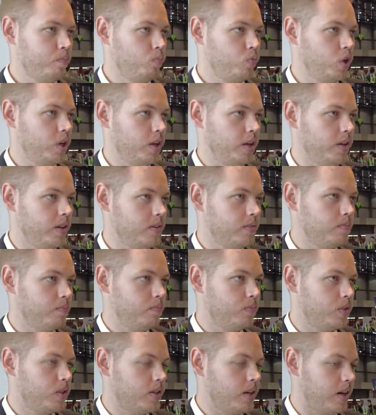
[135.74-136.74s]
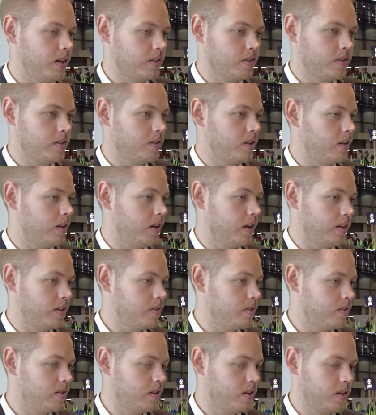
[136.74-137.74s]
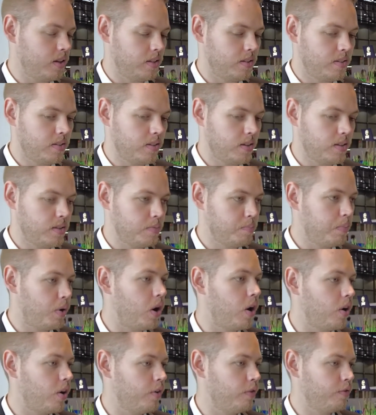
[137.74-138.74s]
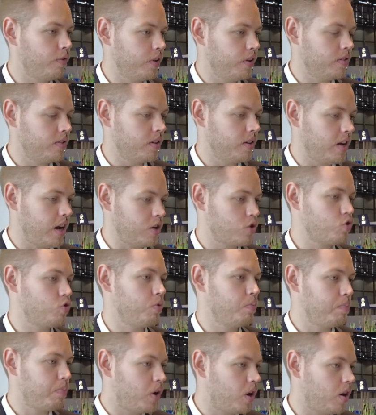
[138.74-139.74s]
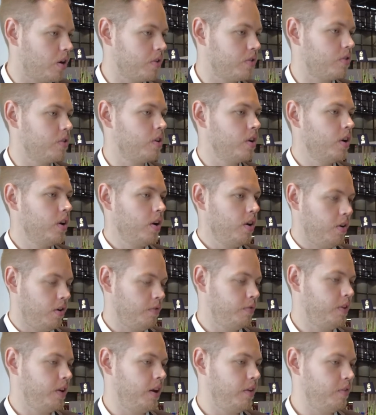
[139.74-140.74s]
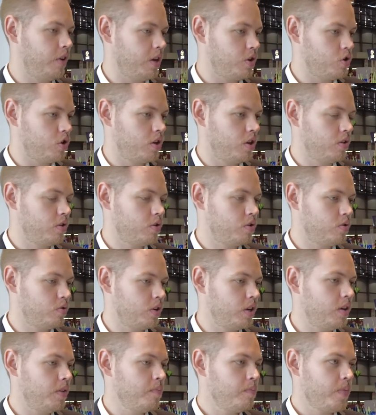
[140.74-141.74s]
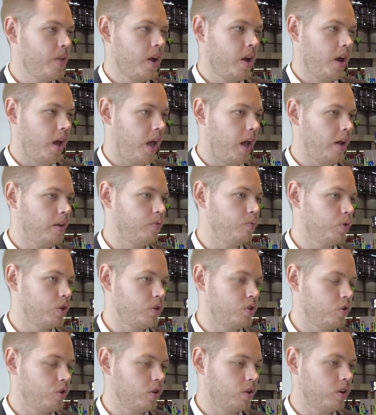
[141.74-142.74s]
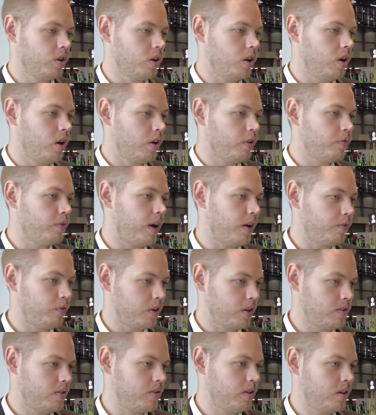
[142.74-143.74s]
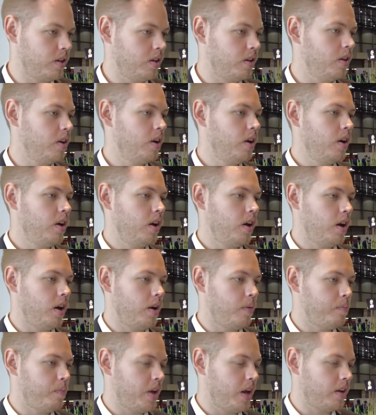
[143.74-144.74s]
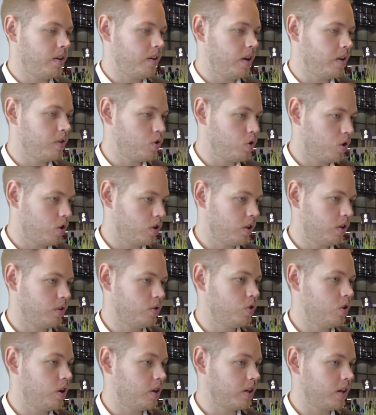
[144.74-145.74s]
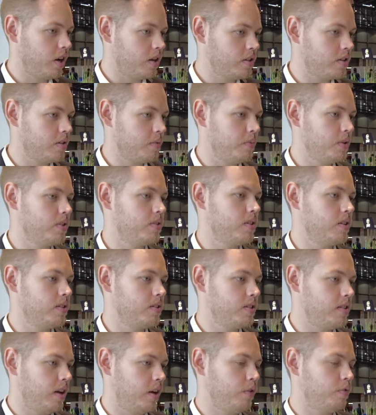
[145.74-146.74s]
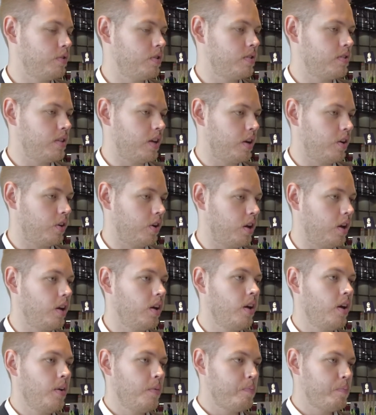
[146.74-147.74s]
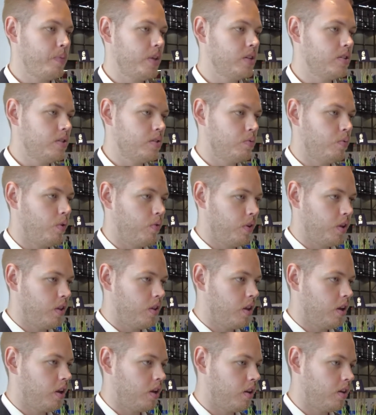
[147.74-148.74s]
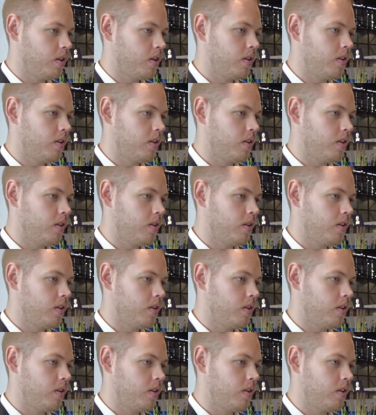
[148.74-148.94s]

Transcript: really start to see that it's it's it's part of it's a natural part of the aviation industry and we're doing a lot of advocacy um, and, and talking to our customers itself to say okay this is what we think